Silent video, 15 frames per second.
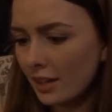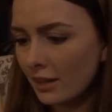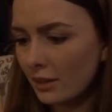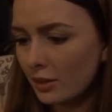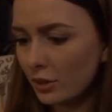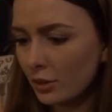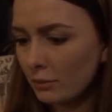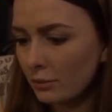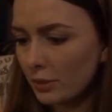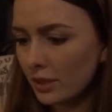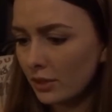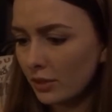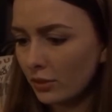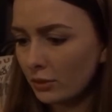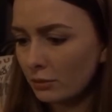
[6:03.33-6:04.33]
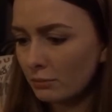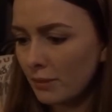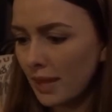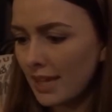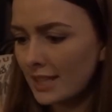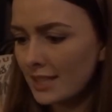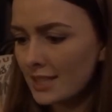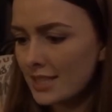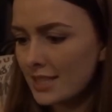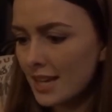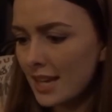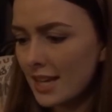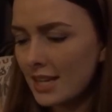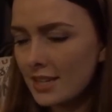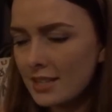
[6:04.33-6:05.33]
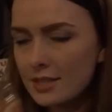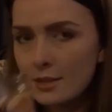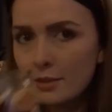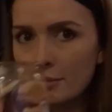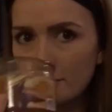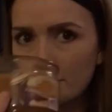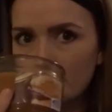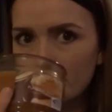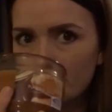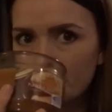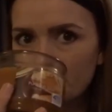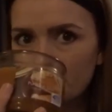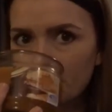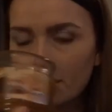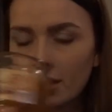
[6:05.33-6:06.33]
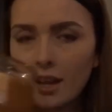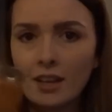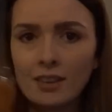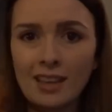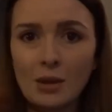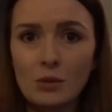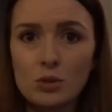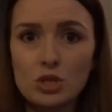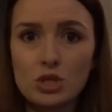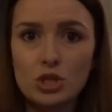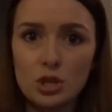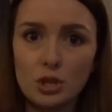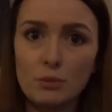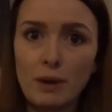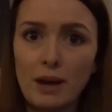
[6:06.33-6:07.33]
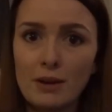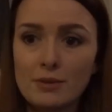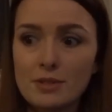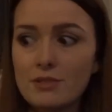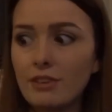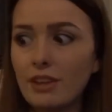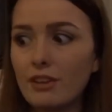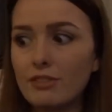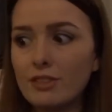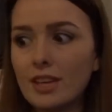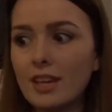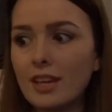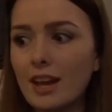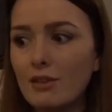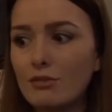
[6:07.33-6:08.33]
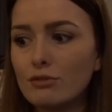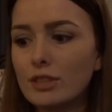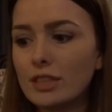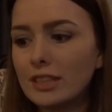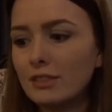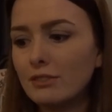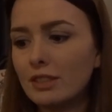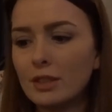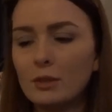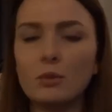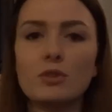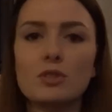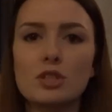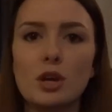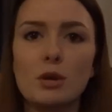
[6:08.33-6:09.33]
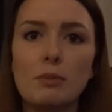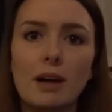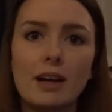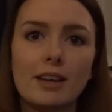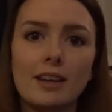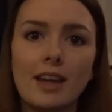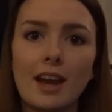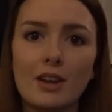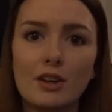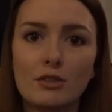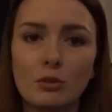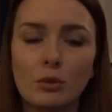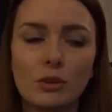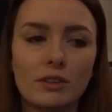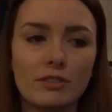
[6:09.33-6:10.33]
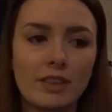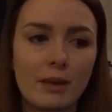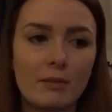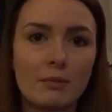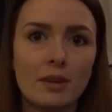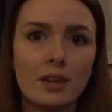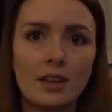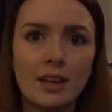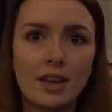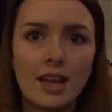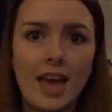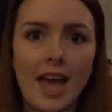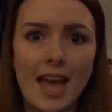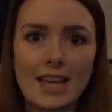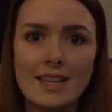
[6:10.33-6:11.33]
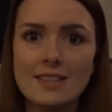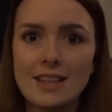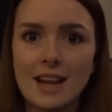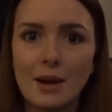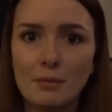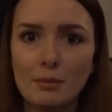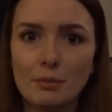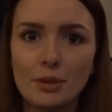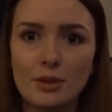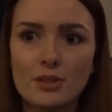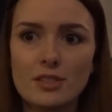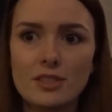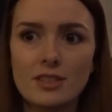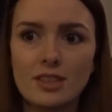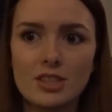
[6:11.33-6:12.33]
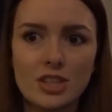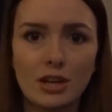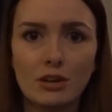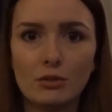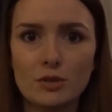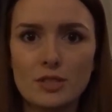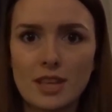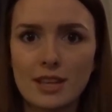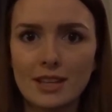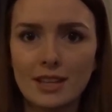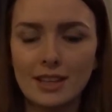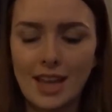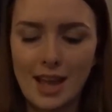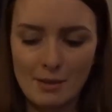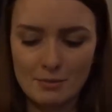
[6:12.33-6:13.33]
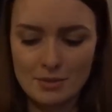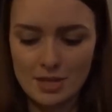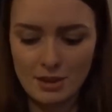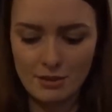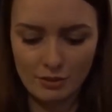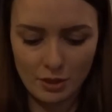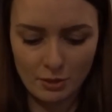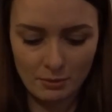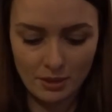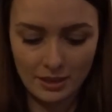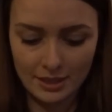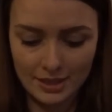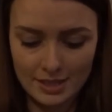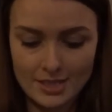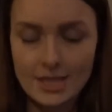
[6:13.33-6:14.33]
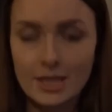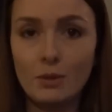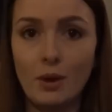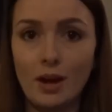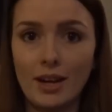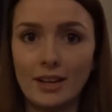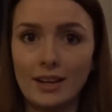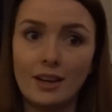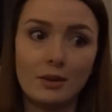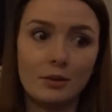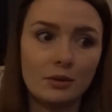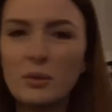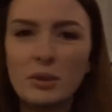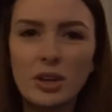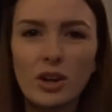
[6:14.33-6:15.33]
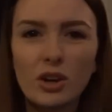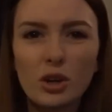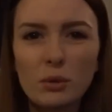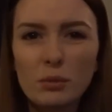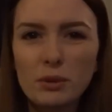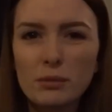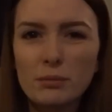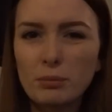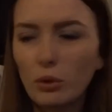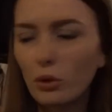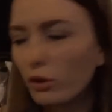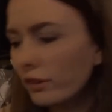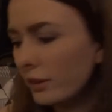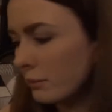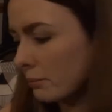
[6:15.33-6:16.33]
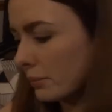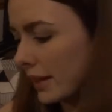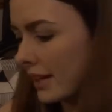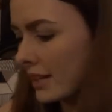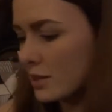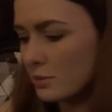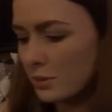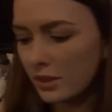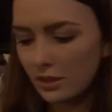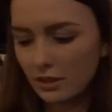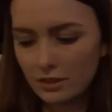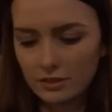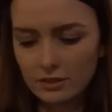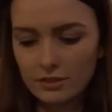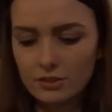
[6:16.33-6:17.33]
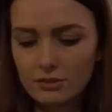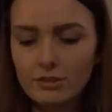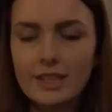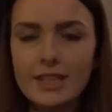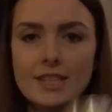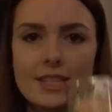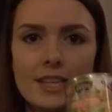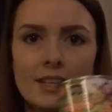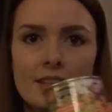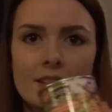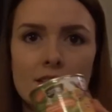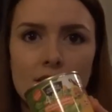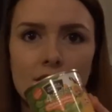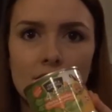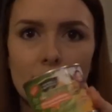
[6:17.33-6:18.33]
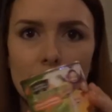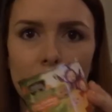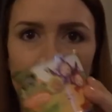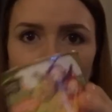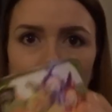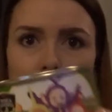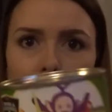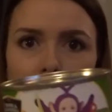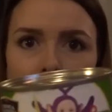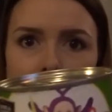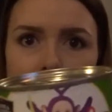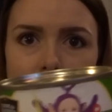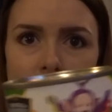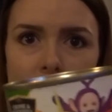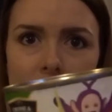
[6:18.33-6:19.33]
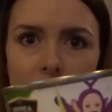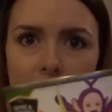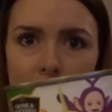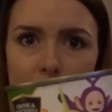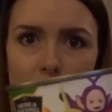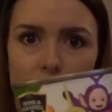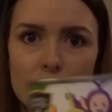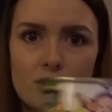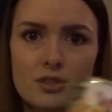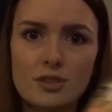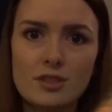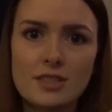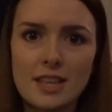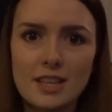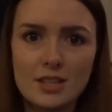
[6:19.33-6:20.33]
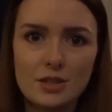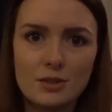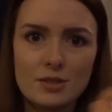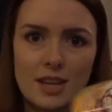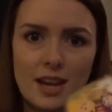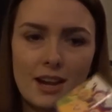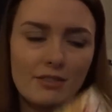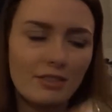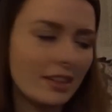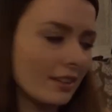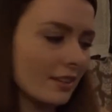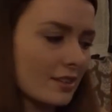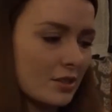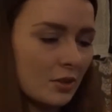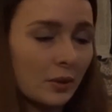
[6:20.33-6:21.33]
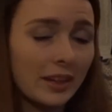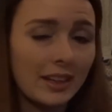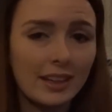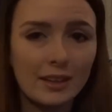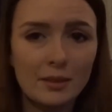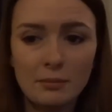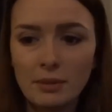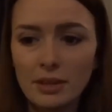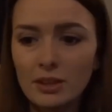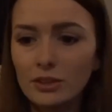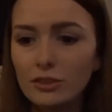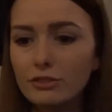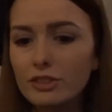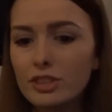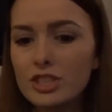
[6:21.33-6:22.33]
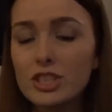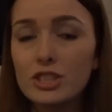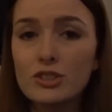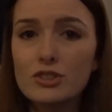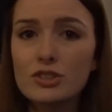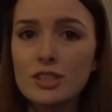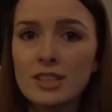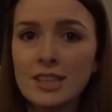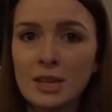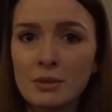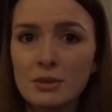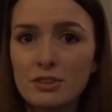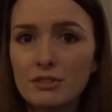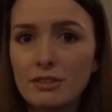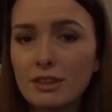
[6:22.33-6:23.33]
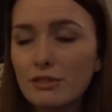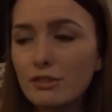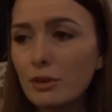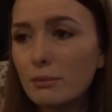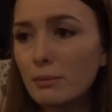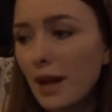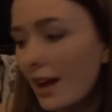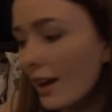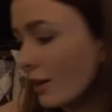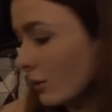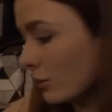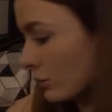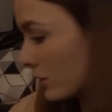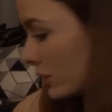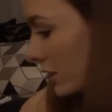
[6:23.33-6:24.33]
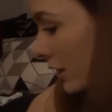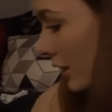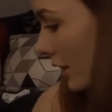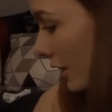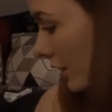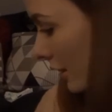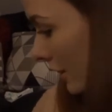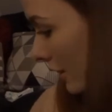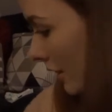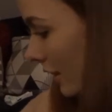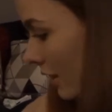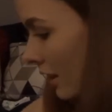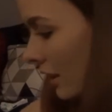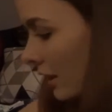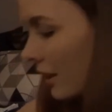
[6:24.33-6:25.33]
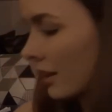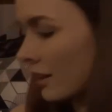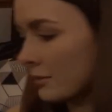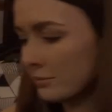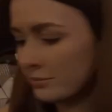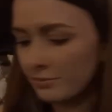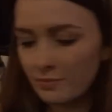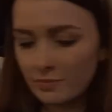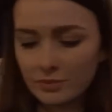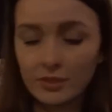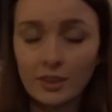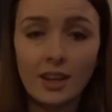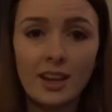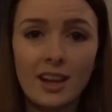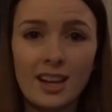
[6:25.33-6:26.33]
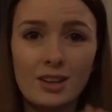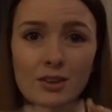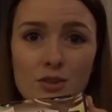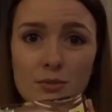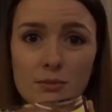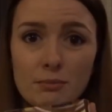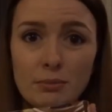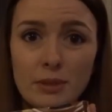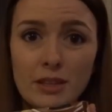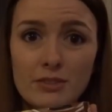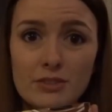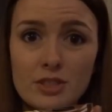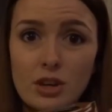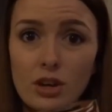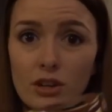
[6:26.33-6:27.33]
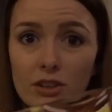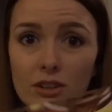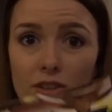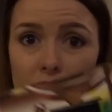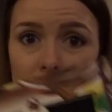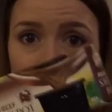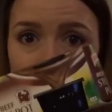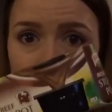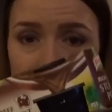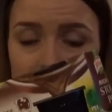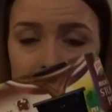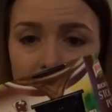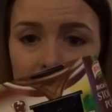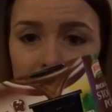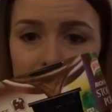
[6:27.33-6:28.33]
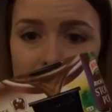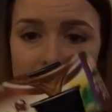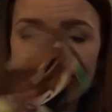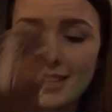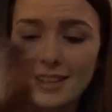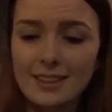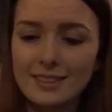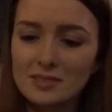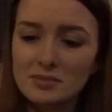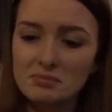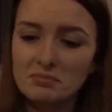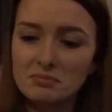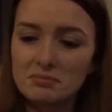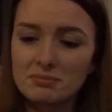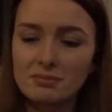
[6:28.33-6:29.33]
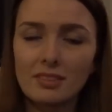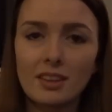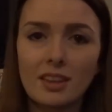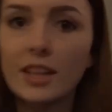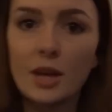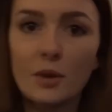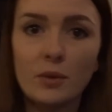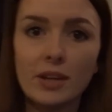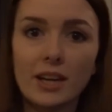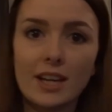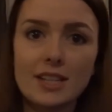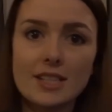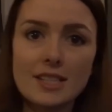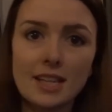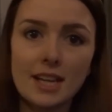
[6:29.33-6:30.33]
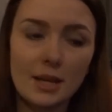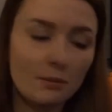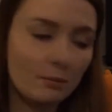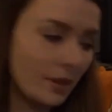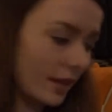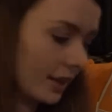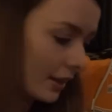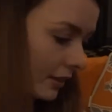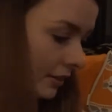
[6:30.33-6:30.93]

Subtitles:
a company called Mainstays, and that was £2.50. I really, really want to go back and get another one of them ASAP because the shelf was like nearly empty of them, and I can see why now. We got a couple of boring bits. We got three tins of pasta shapes just because they do to have in as quick meal for the children, and they were £3 for £1. I got some beef stock melts. They were 99p.